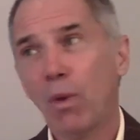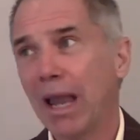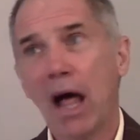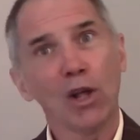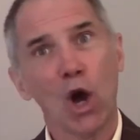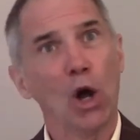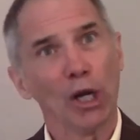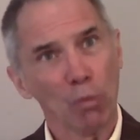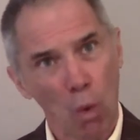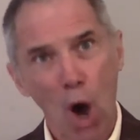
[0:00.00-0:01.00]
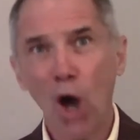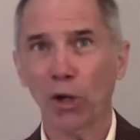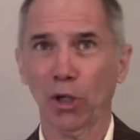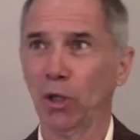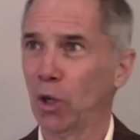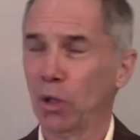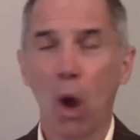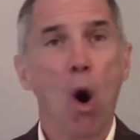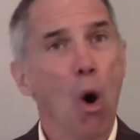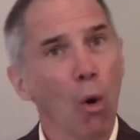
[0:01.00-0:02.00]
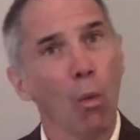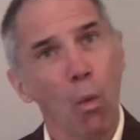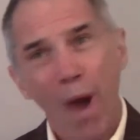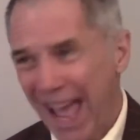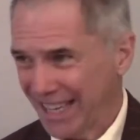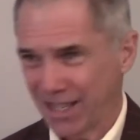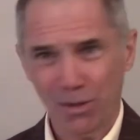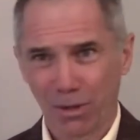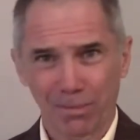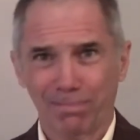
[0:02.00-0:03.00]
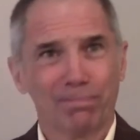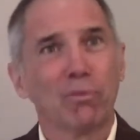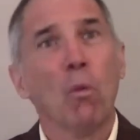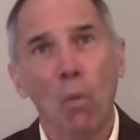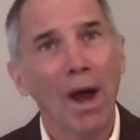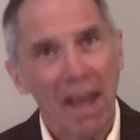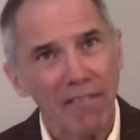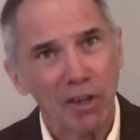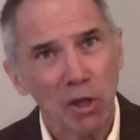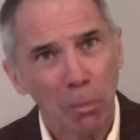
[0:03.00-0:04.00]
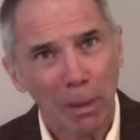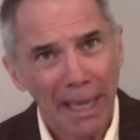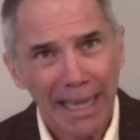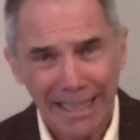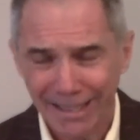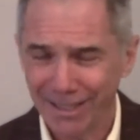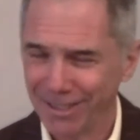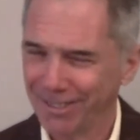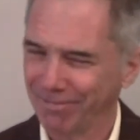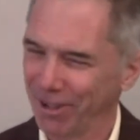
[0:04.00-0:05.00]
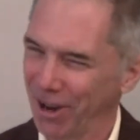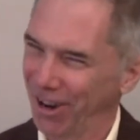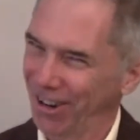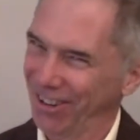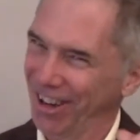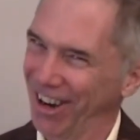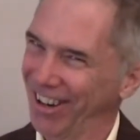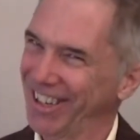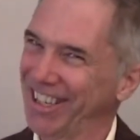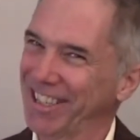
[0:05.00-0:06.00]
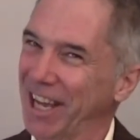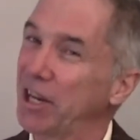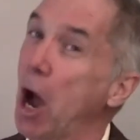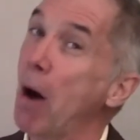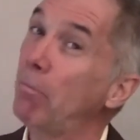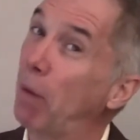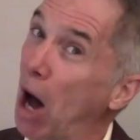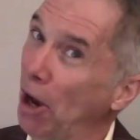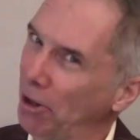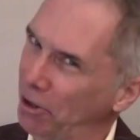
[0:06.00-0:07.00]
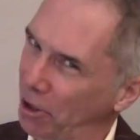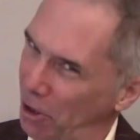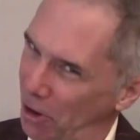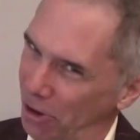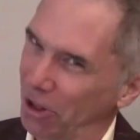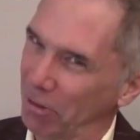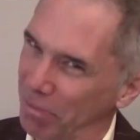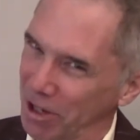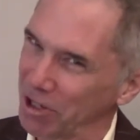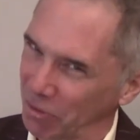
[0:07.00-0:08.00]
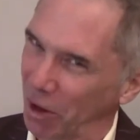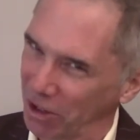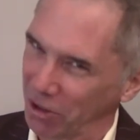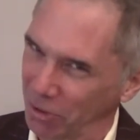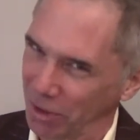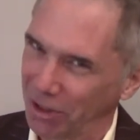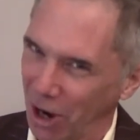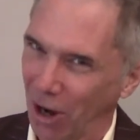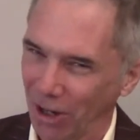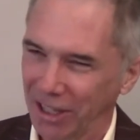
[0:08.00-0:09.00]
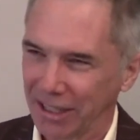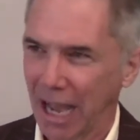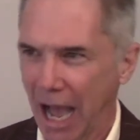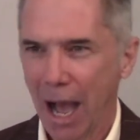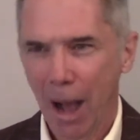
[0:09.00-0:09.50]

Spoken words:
"Well, I'll call it water, or wet, or whatever you please." No, he said, "Pondalorum is what you will call it."